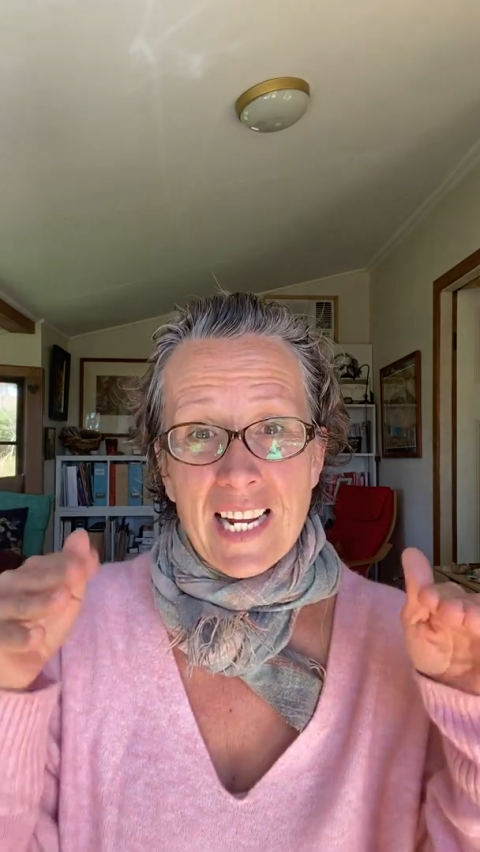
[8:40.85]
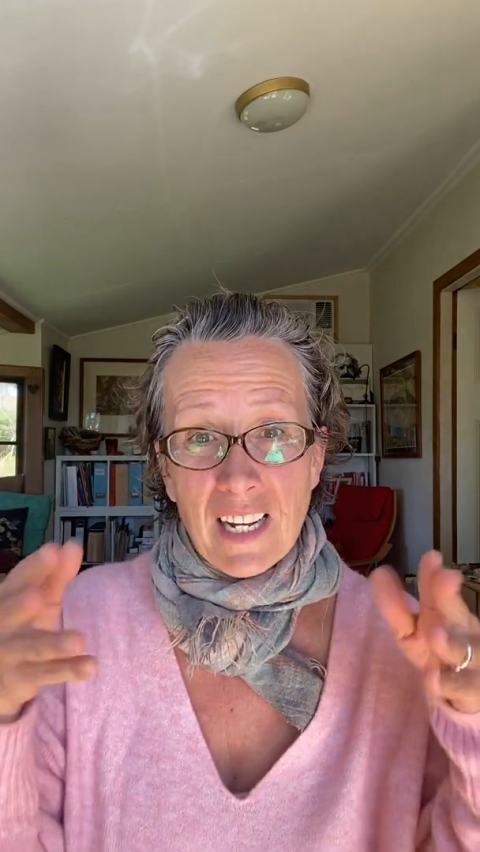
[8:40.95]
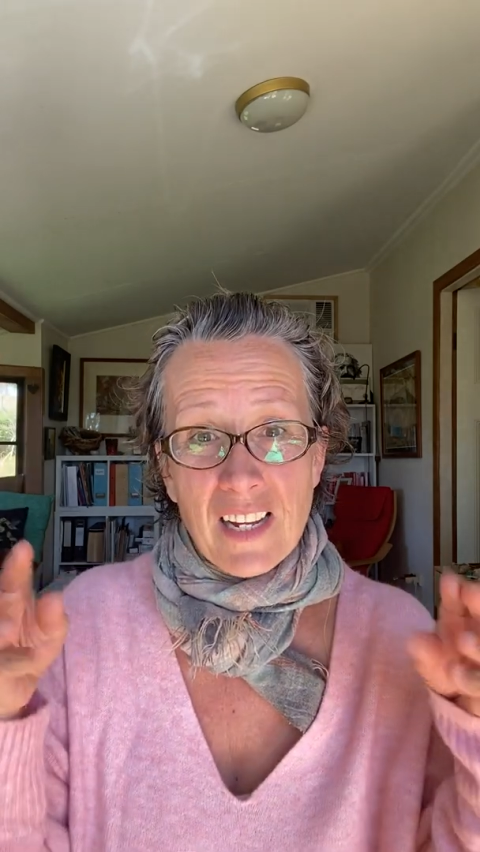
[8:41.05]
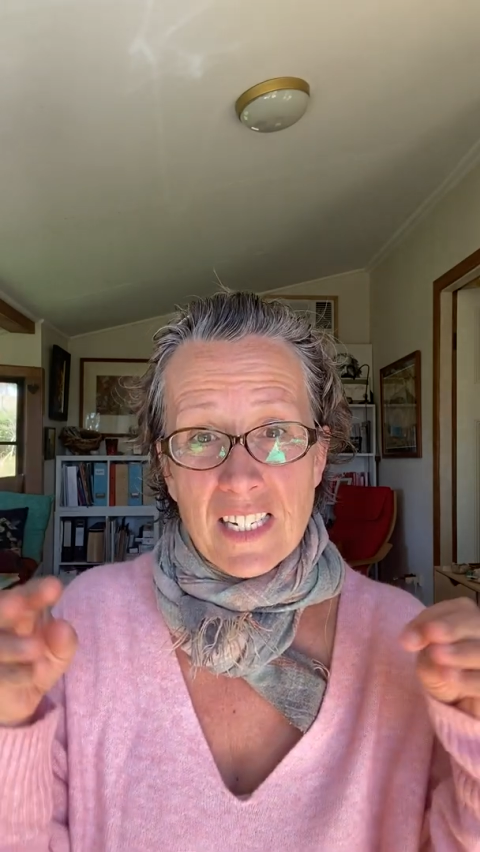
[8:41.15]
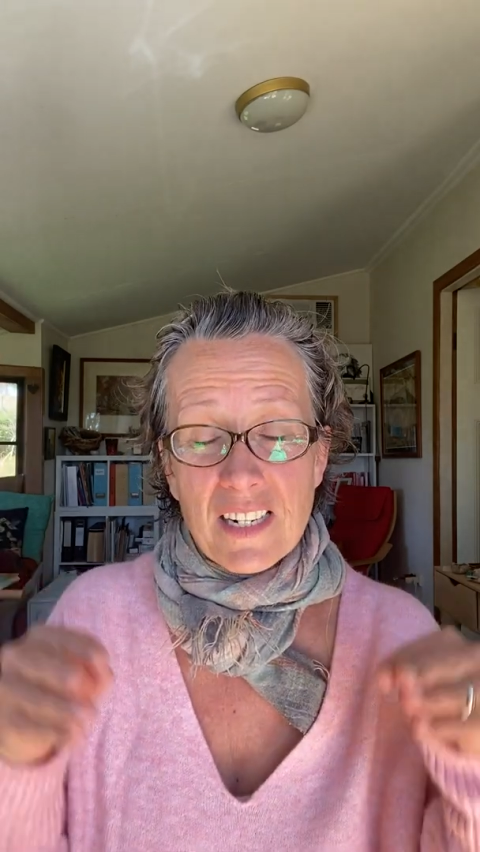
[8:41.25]

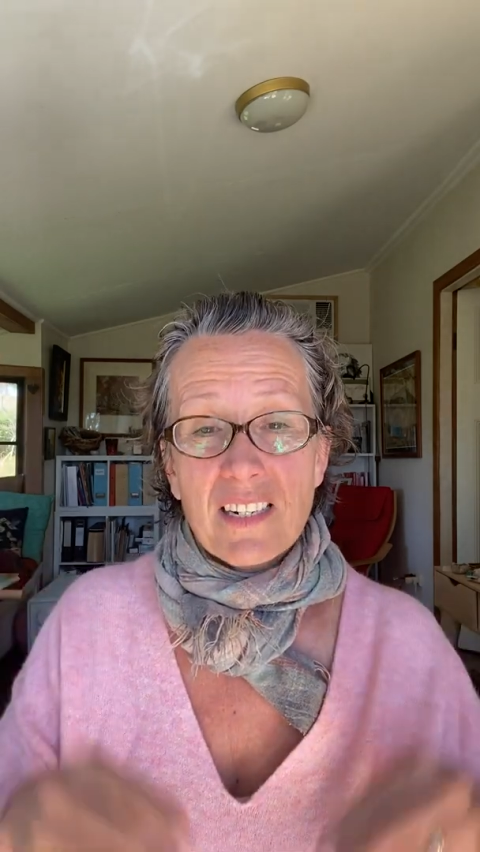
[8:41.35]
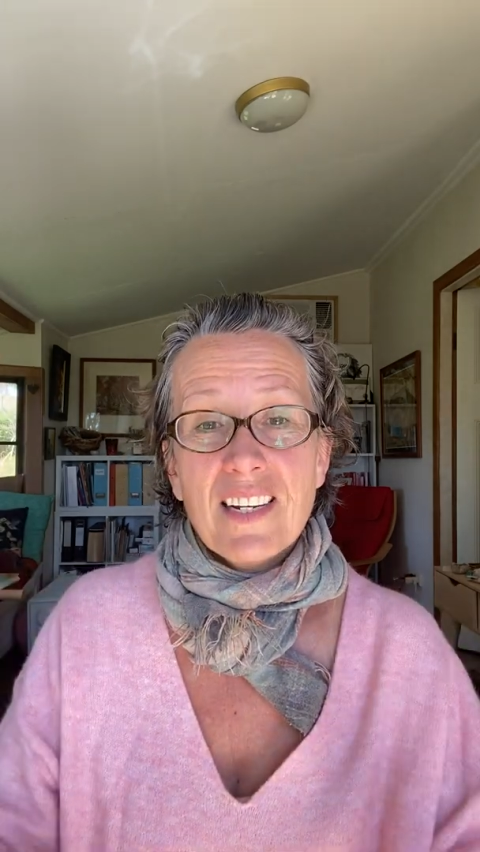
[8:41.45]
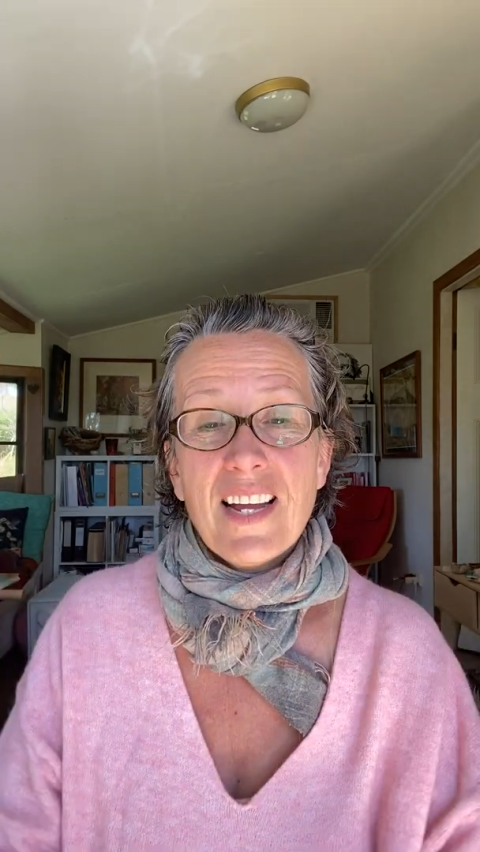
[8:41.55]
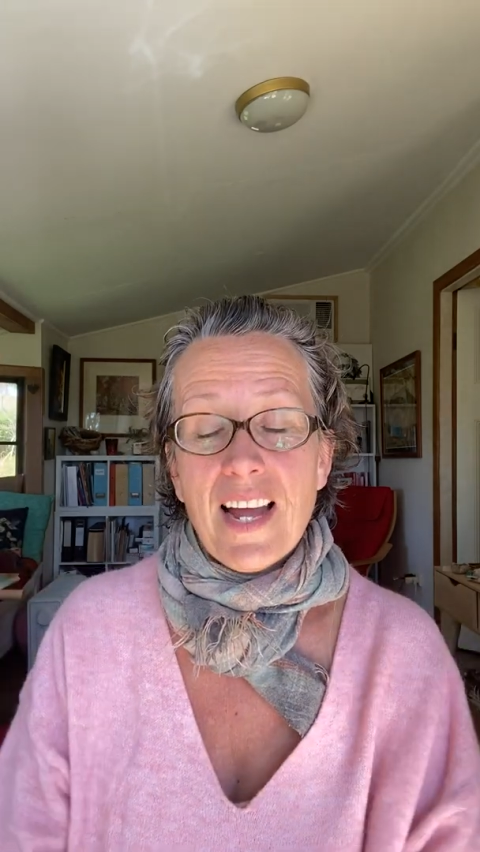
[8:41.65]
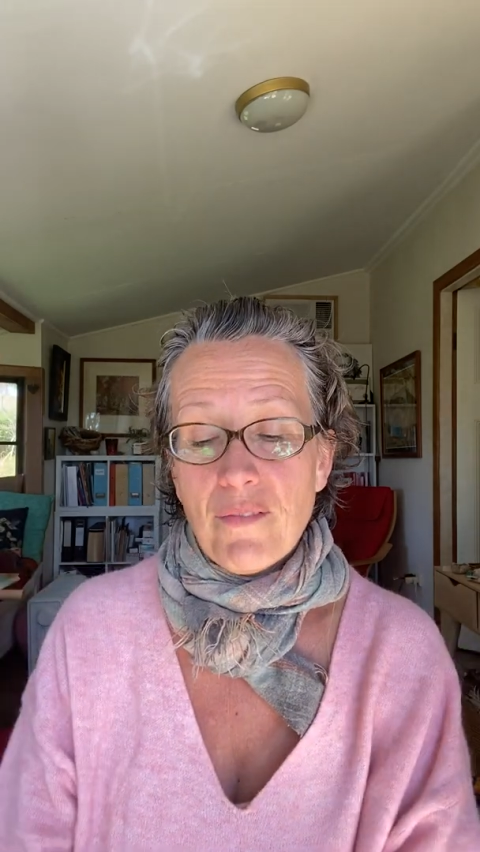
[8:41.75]
glider
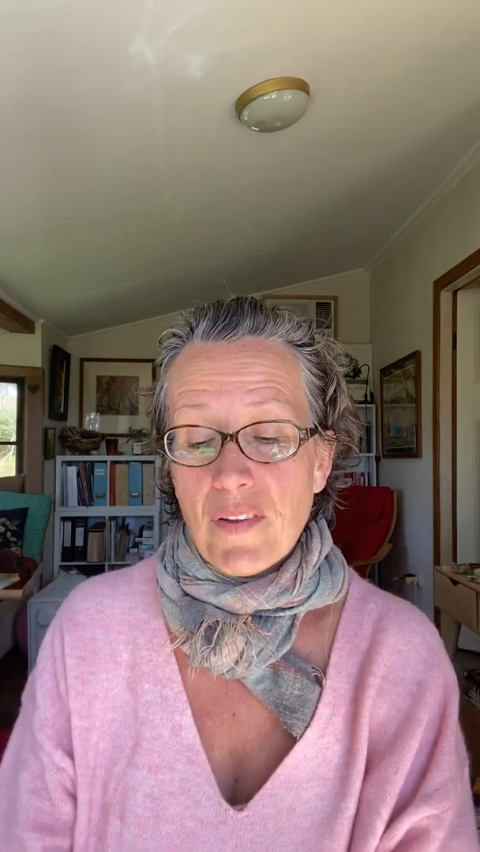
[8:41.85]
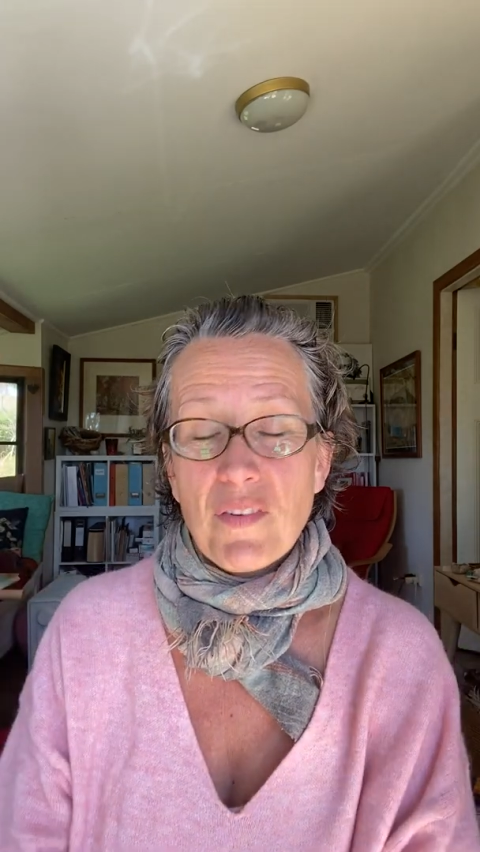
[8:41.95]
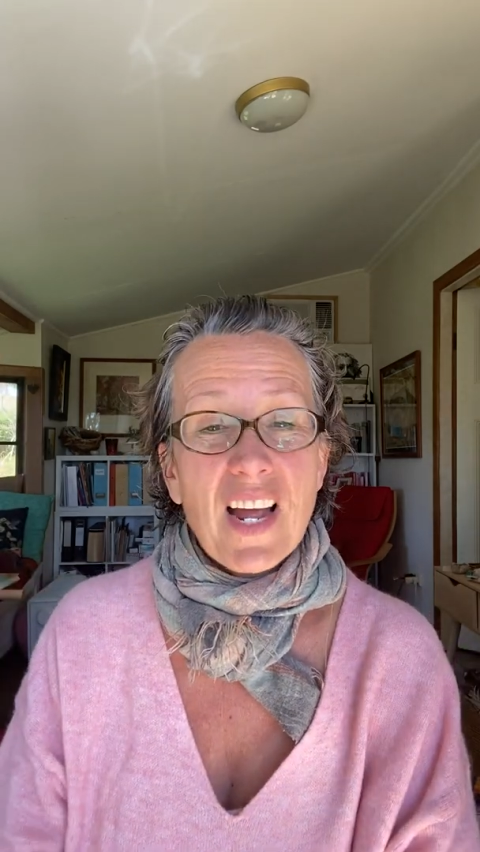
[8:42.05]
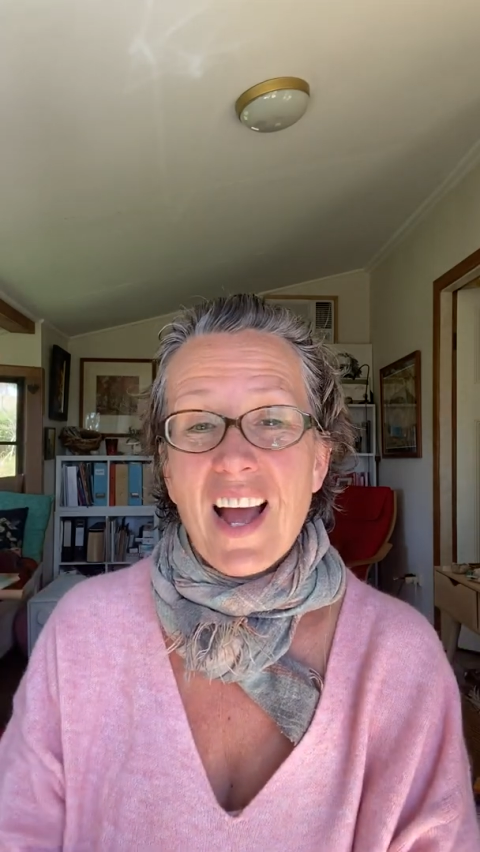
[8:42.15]
at 15.